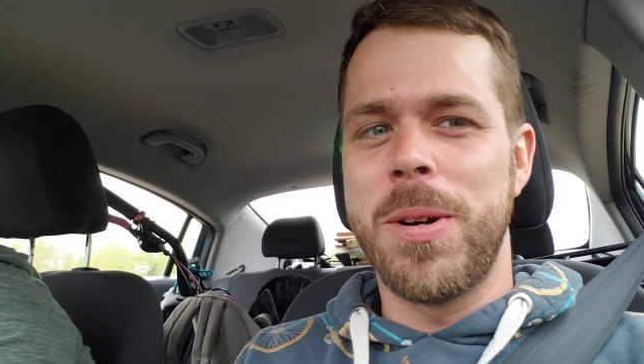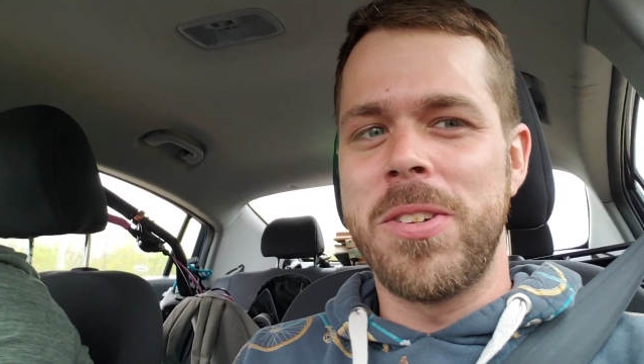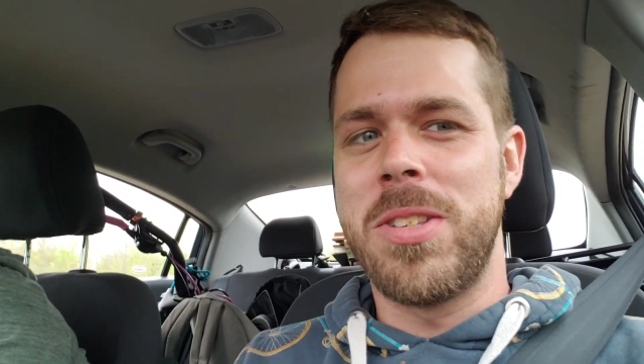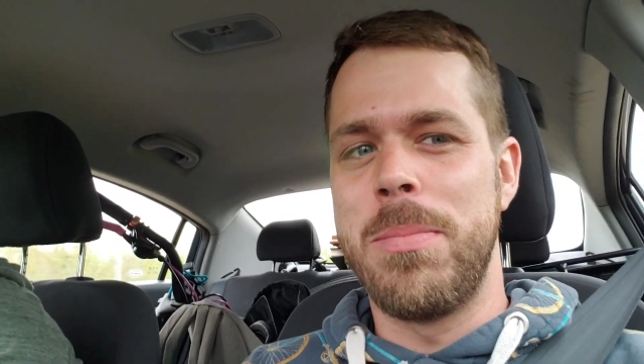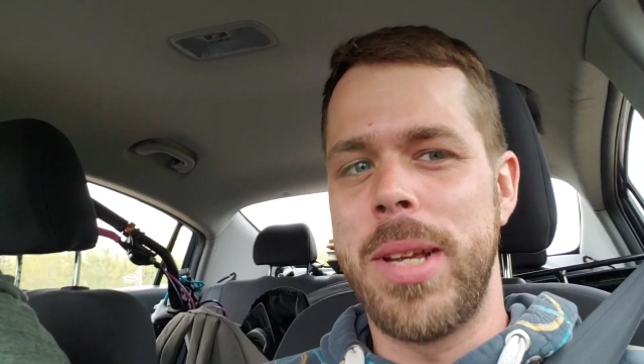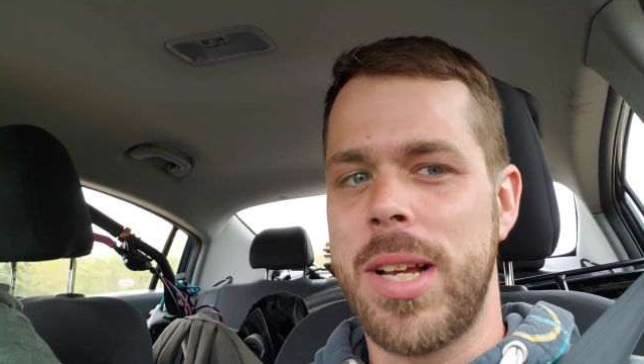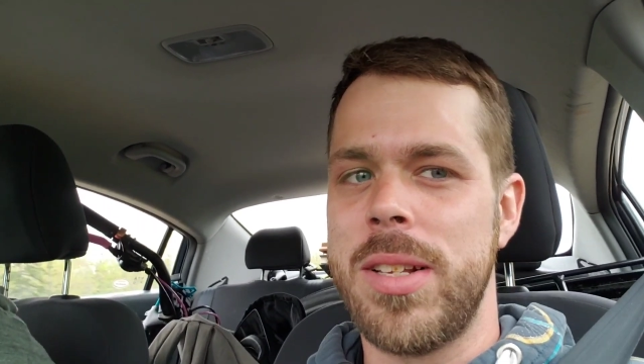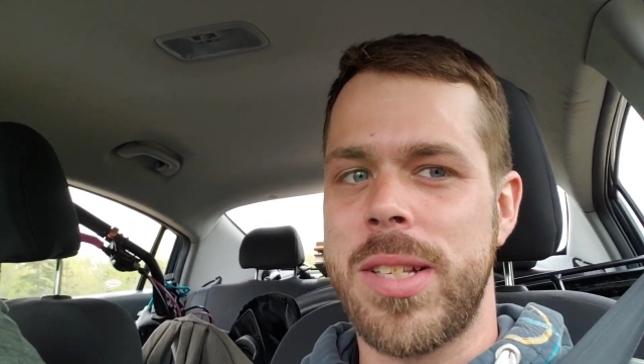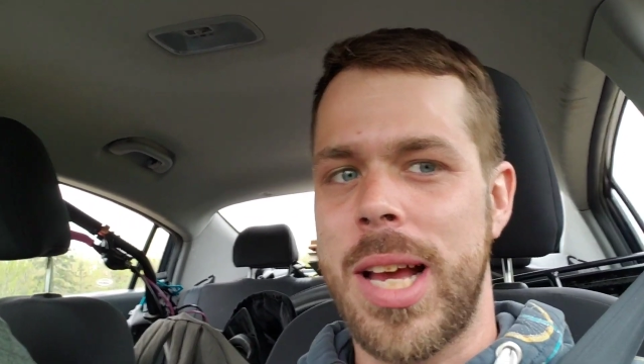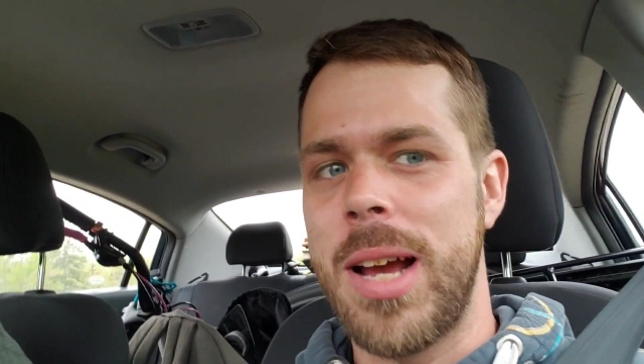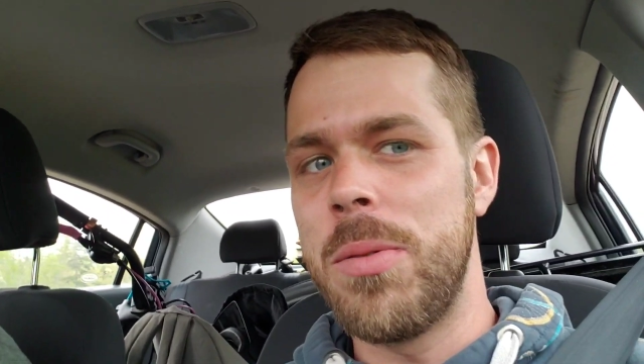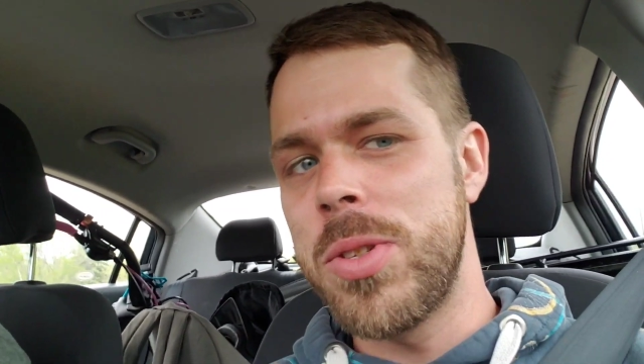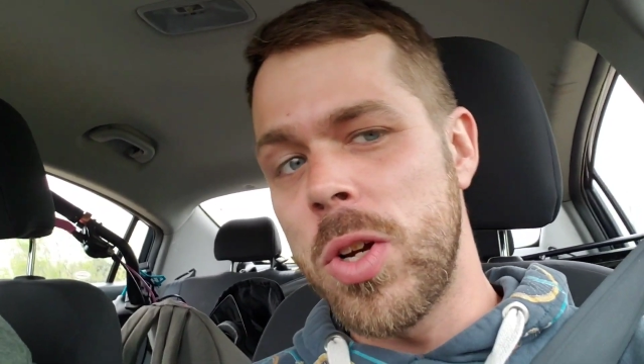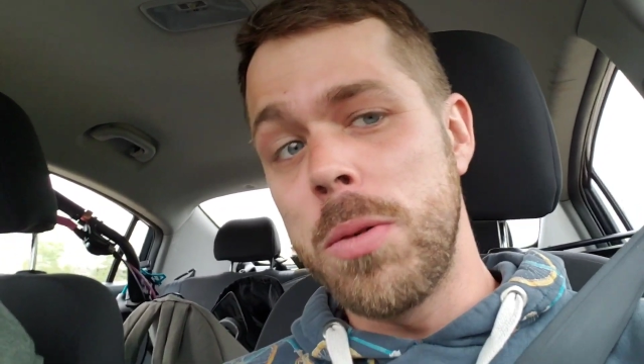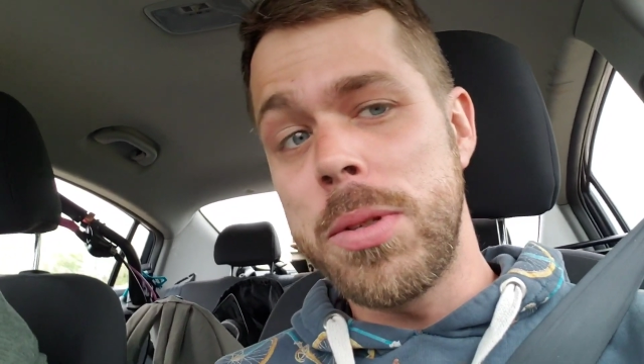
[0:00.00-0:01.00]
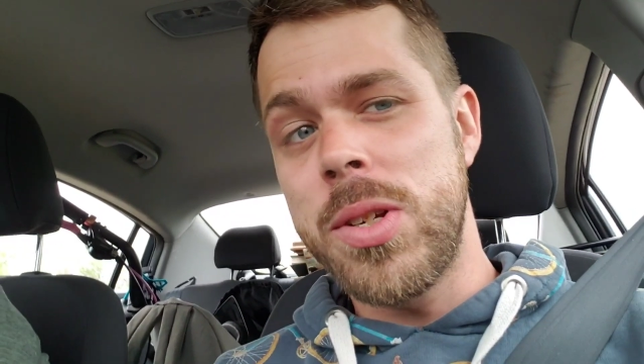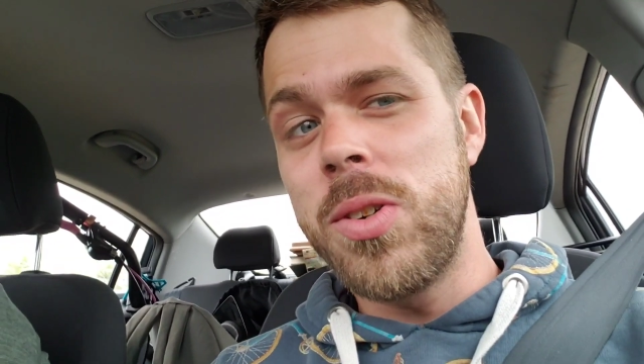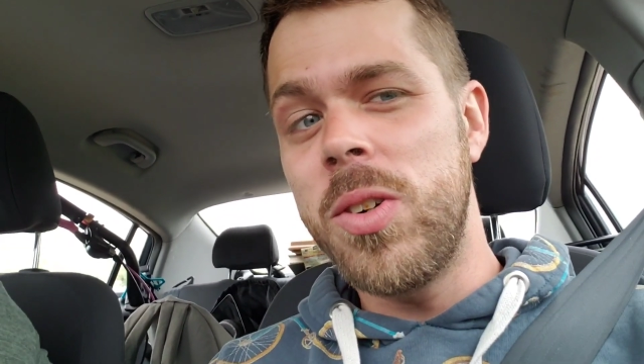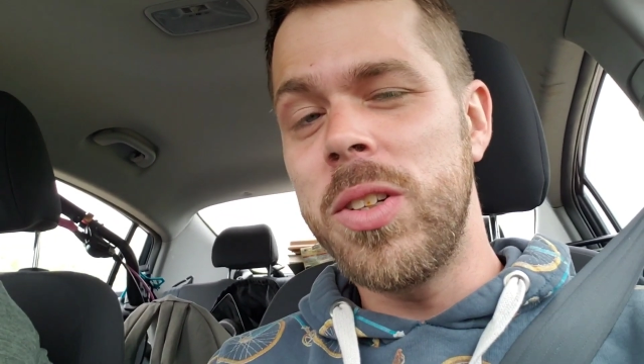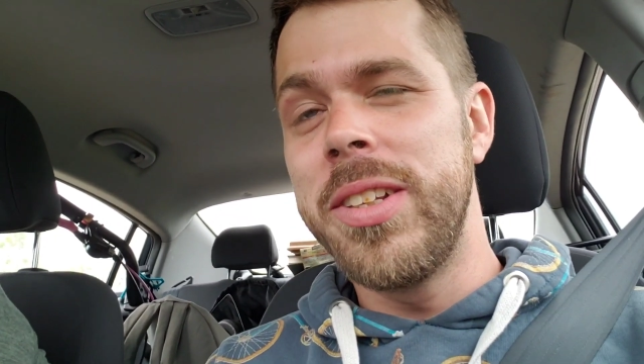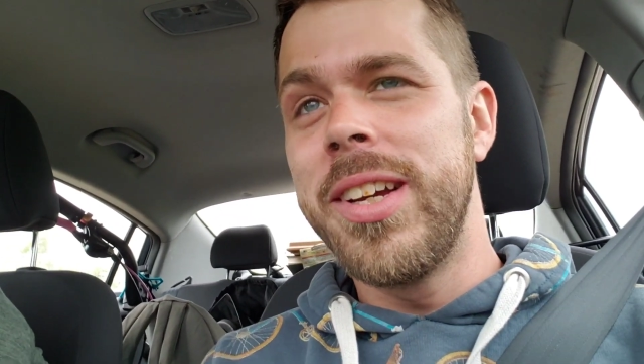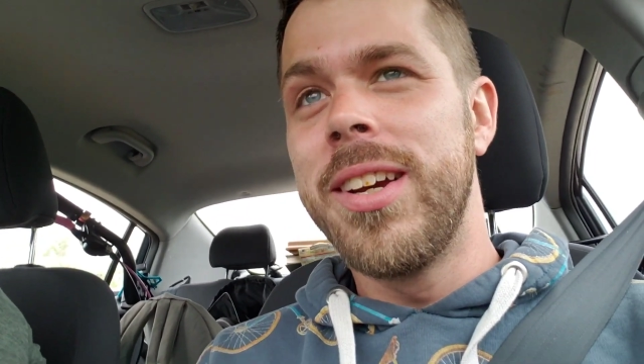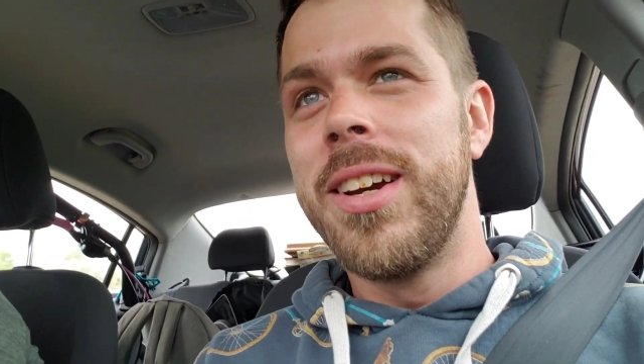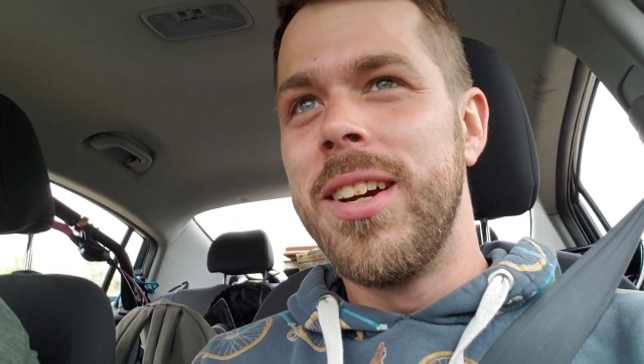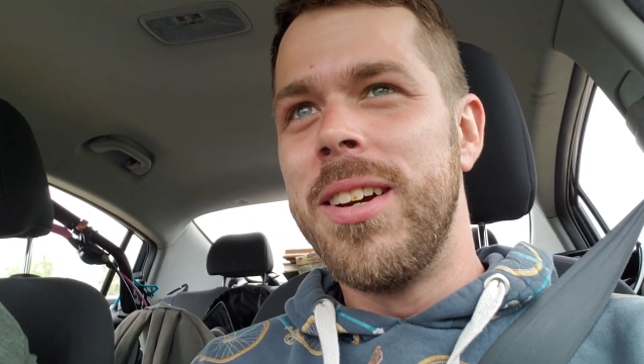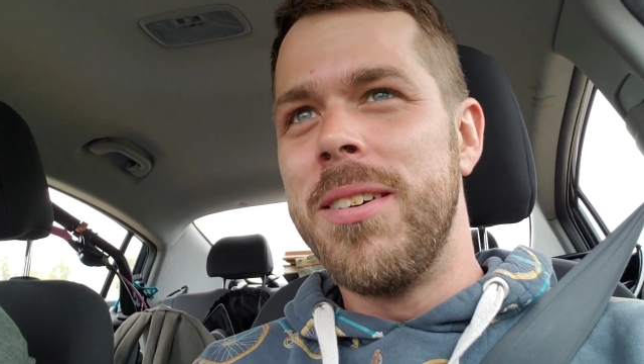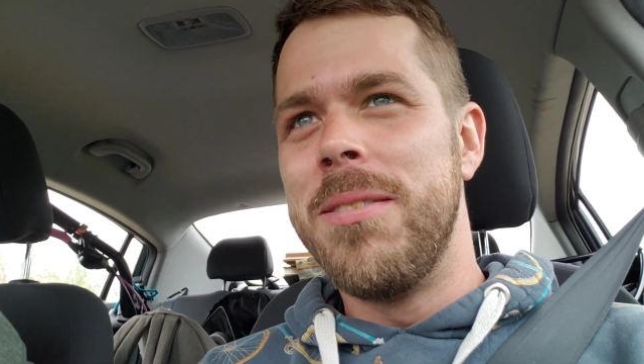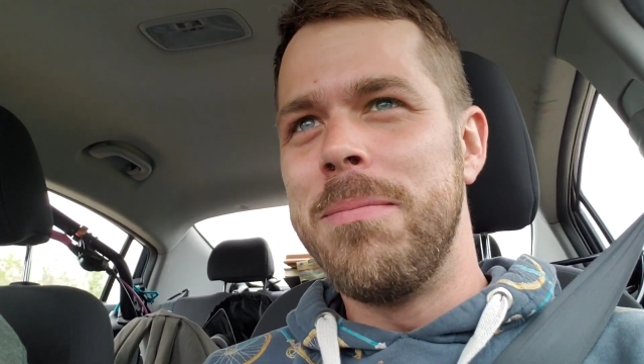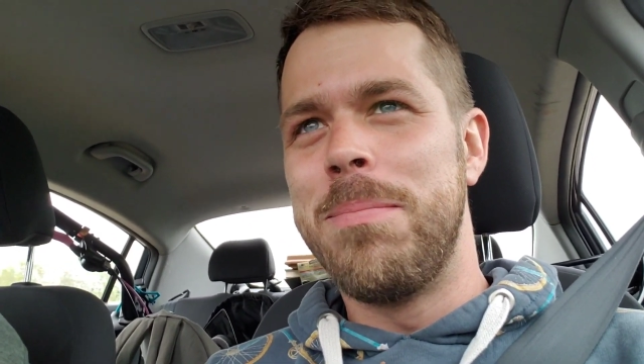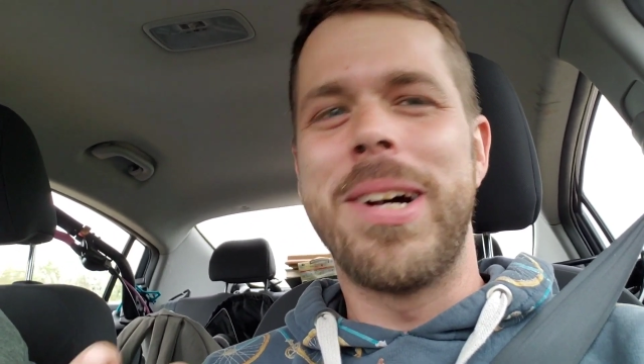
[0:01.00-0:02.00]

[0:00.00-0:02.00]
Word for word: person because I was homeschooled,